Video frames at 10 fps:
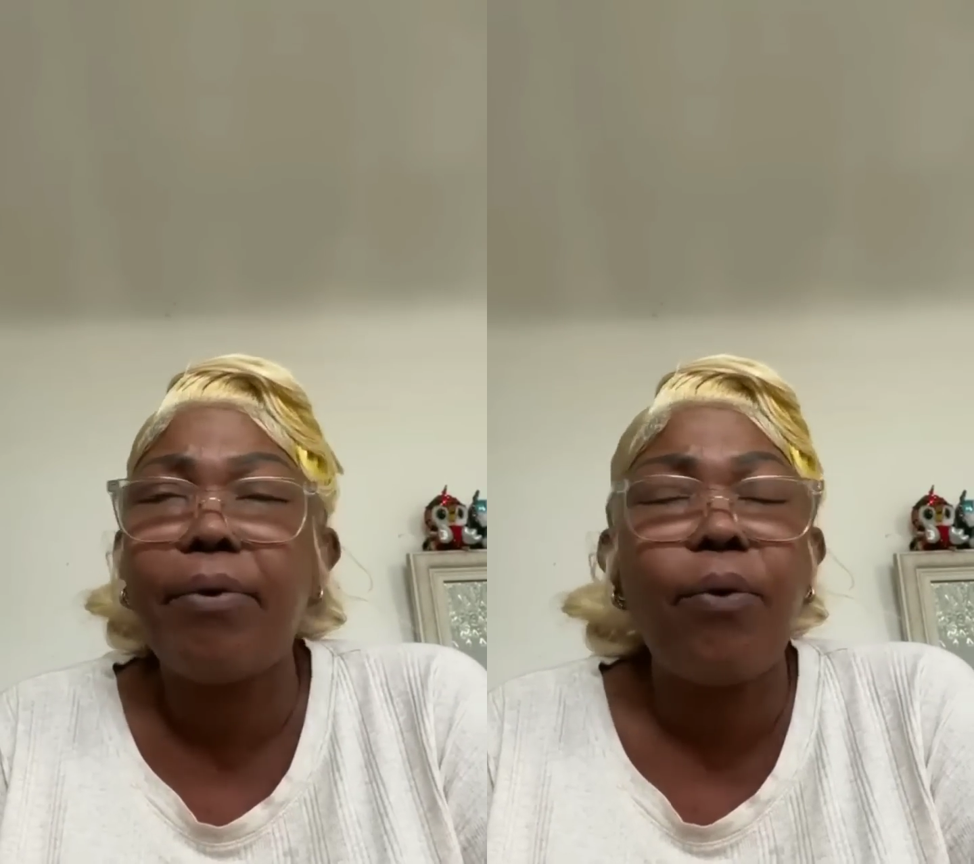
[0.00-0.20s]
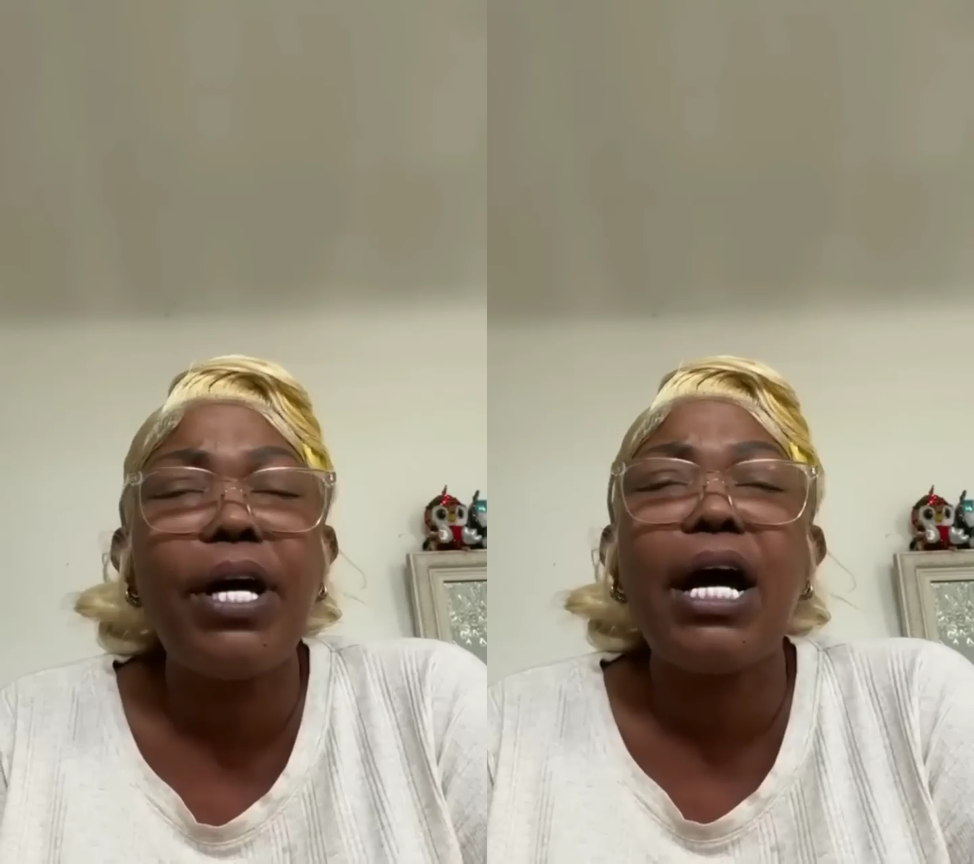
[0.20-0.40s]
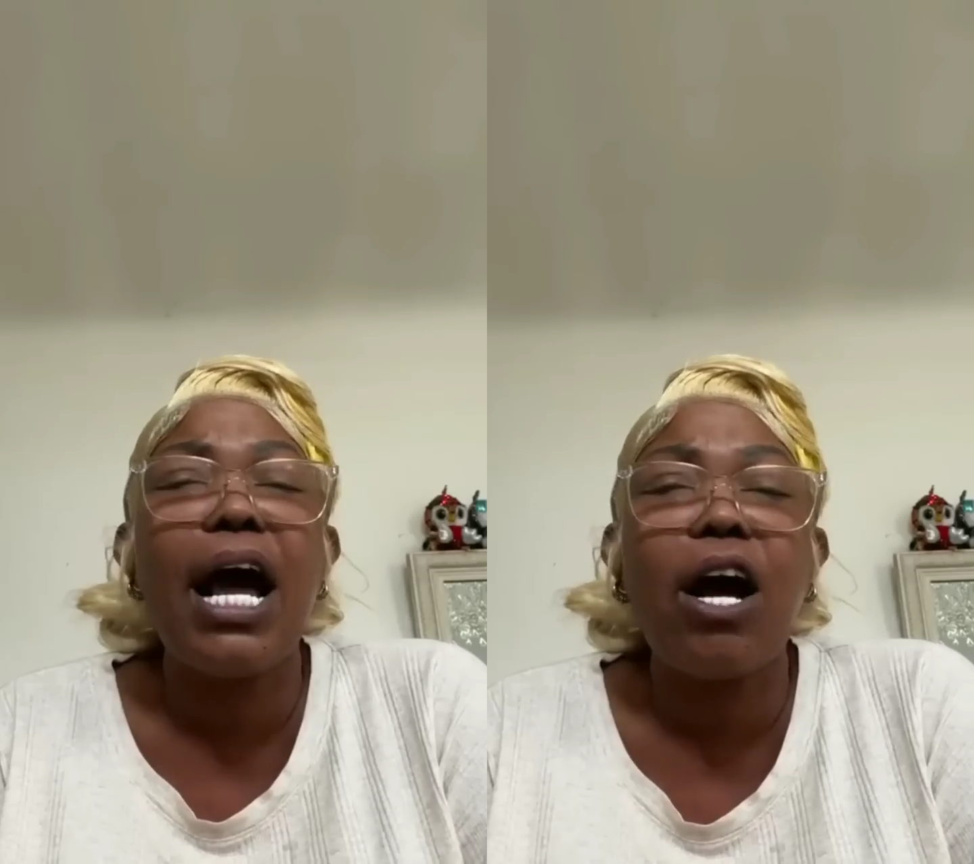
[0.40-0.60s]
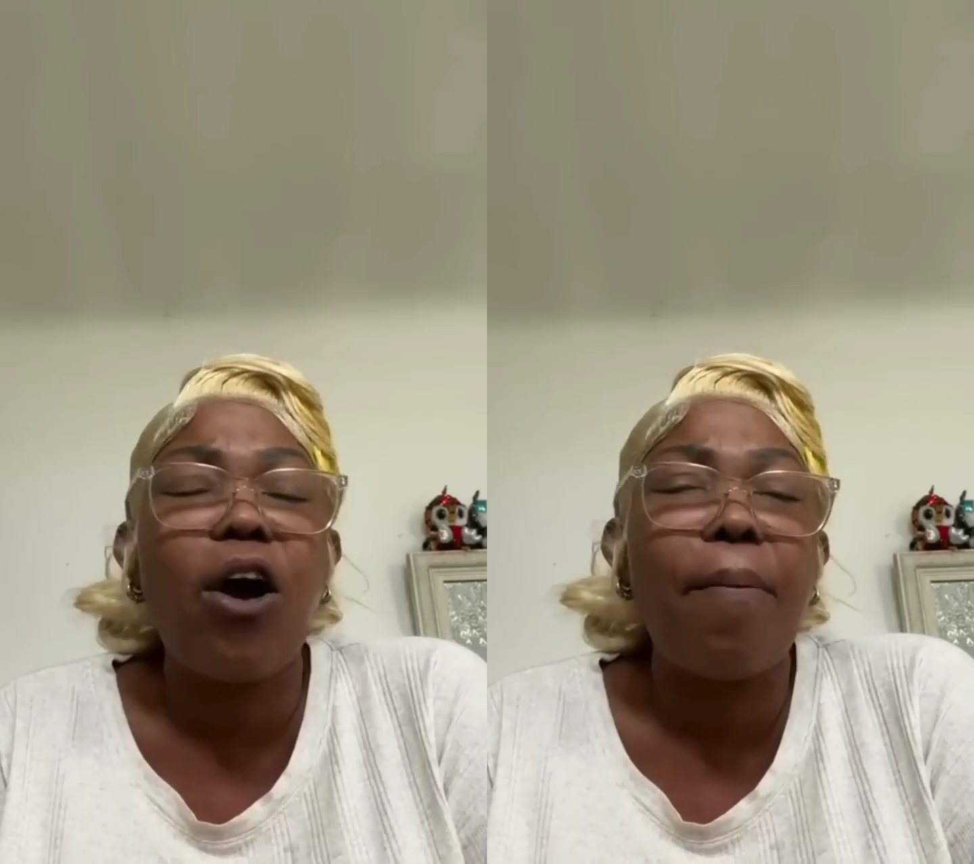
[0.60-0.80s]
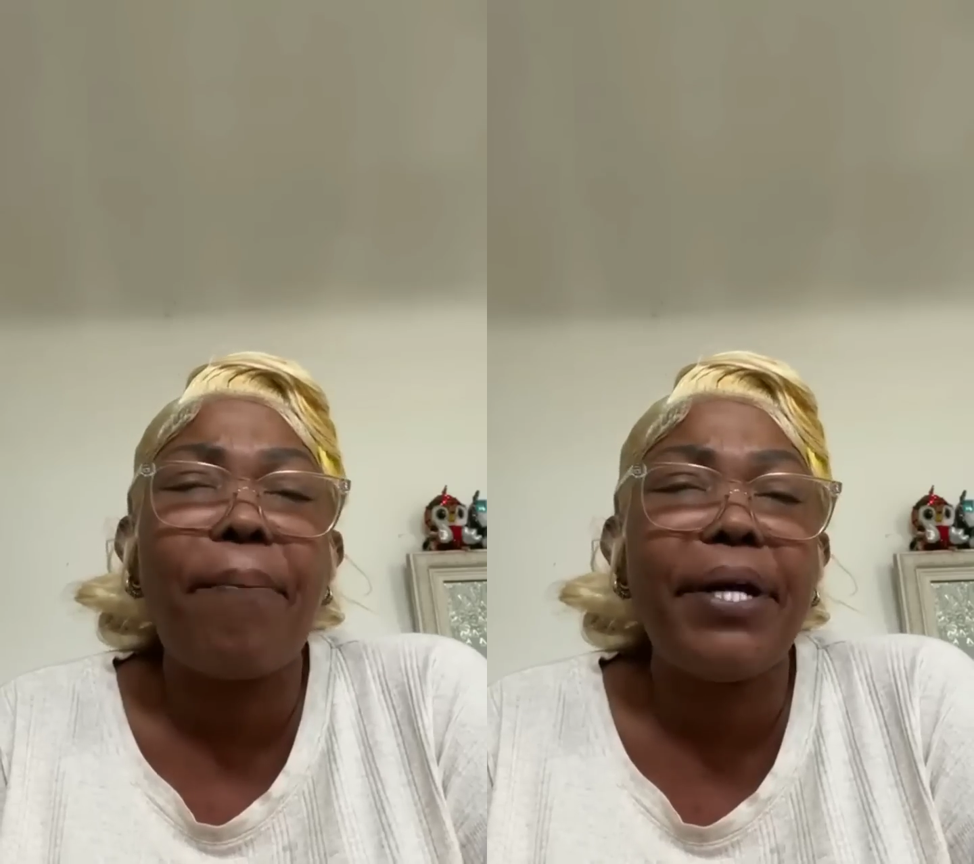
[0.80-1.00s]
Where you gonna
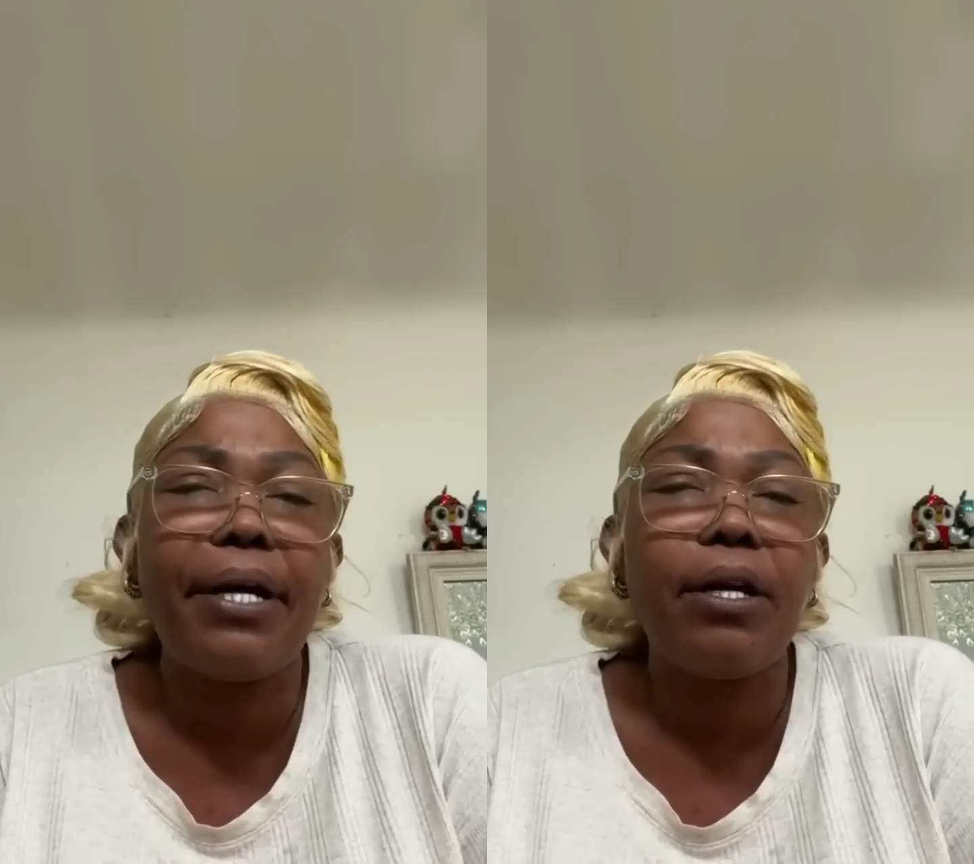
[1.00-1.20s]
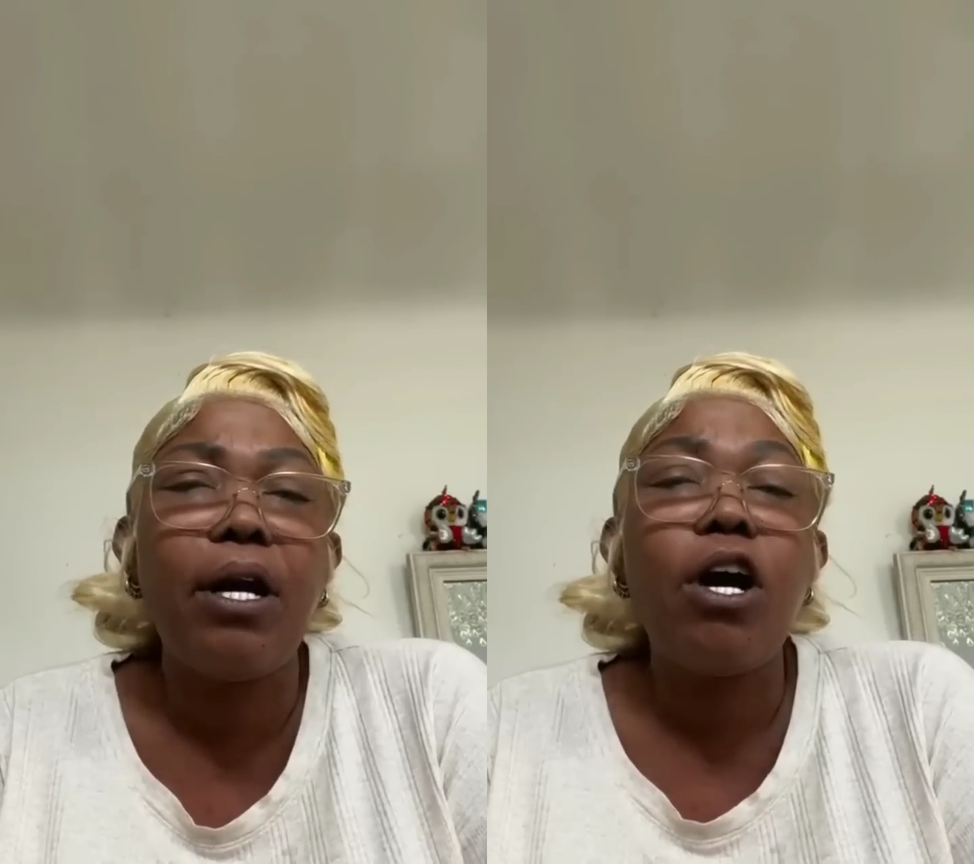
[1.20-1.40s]
complain?